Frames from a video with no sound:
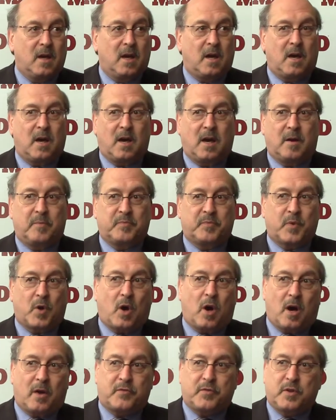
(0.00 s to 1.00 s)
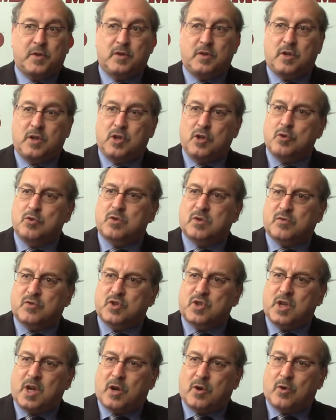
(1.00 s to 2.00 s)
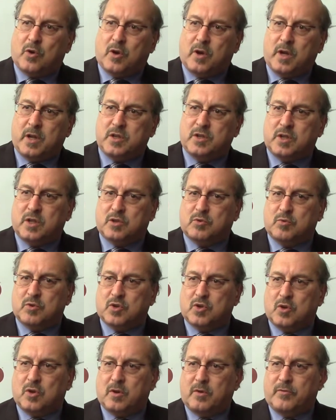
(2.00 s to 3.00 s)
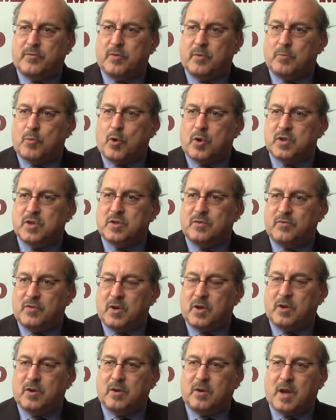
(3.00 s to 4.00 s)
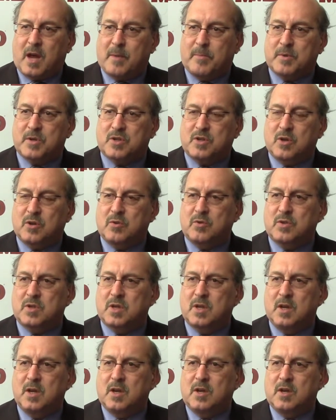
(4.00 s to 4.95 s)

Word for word: um, often the use of steroids is reserved for more severe episodes,